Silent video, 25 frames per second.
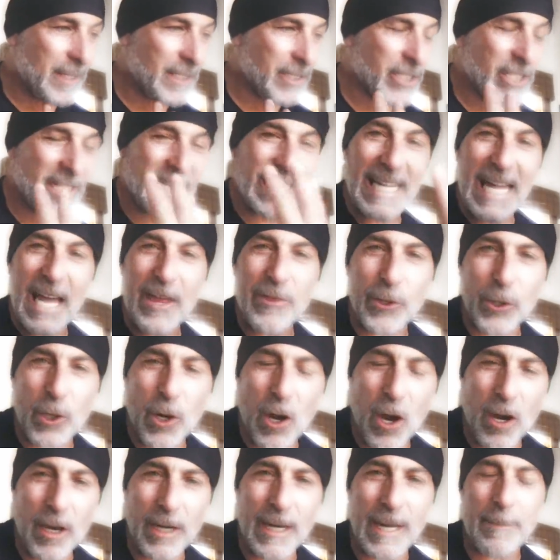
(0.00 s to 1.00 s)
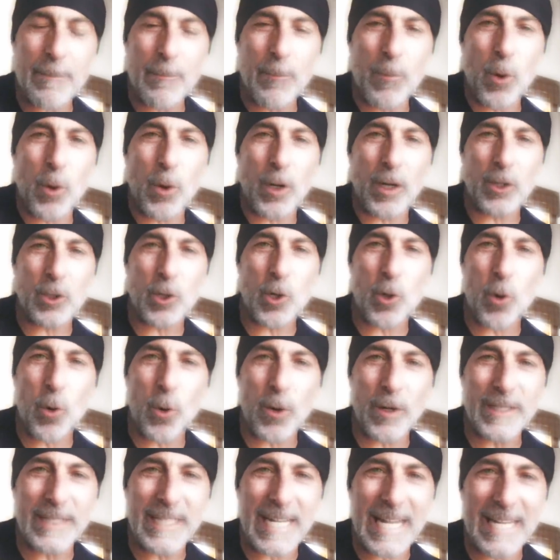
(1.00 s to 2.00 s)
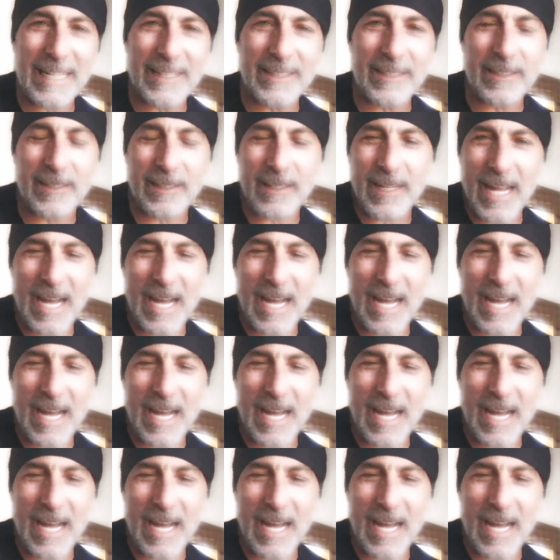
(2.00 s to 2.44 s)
together on a more coordinated